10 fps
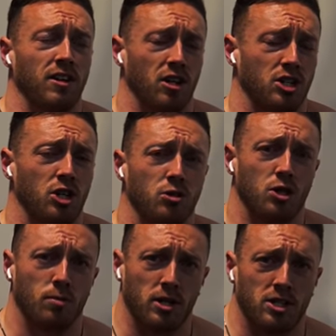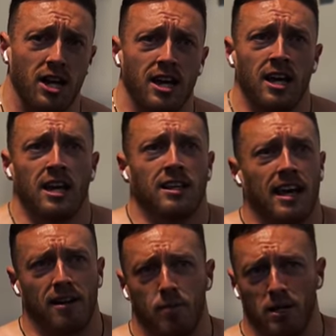even us YouTubers
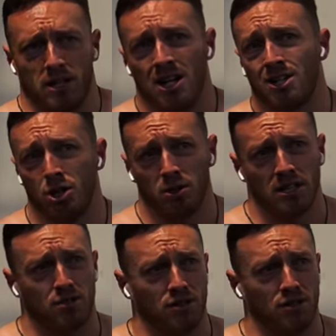that have been doing this